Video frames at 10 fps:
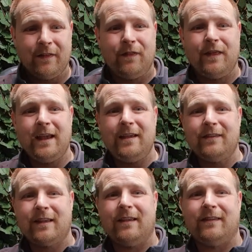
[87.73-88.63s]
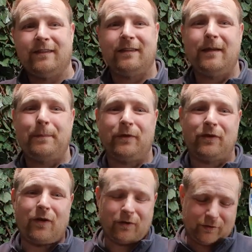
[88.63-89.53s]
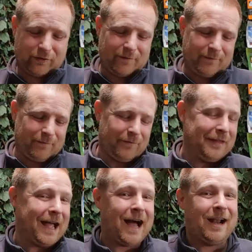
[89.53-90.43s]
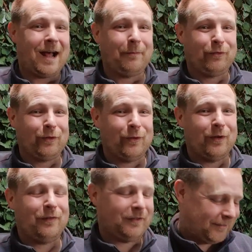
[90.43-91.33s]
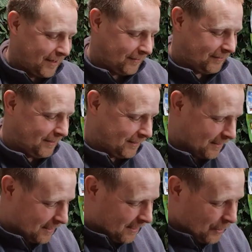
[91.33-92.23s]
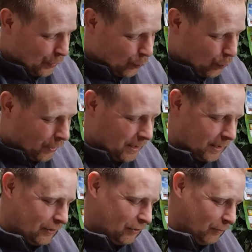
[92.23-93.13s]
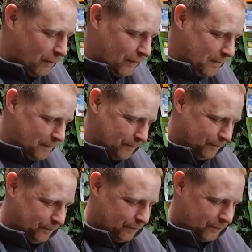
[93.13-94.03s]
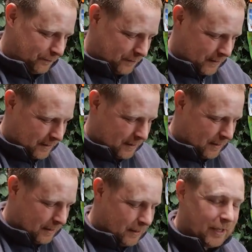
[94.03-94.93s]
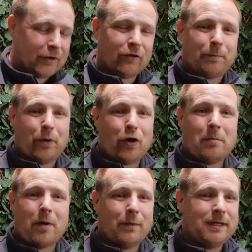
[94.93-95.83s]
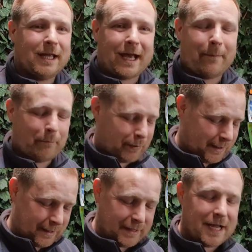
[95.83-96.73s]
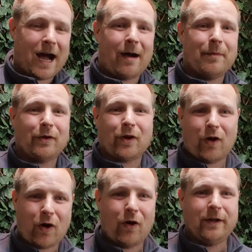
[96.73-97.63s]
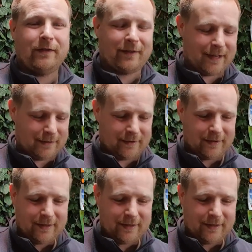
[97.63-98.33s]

These slipper socks are absolutely fantastic. What you can do with them, you can just put them on when you're camping in your hammock or your tent,